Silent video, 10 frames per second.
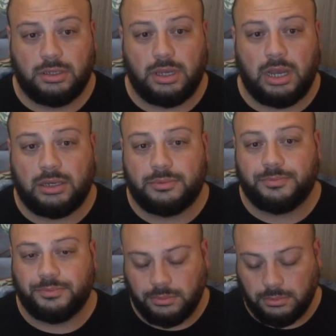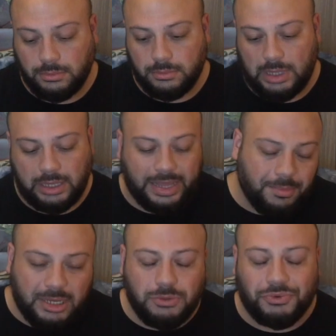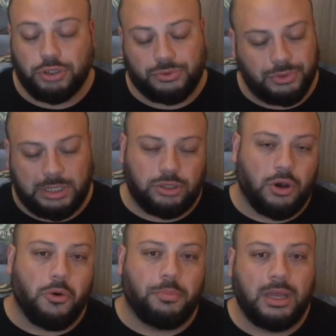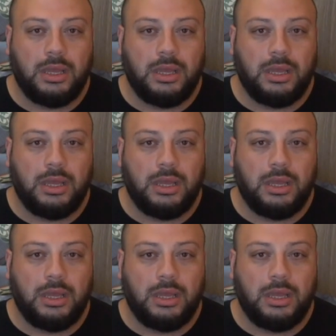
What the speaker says: That makes Rangers really dope,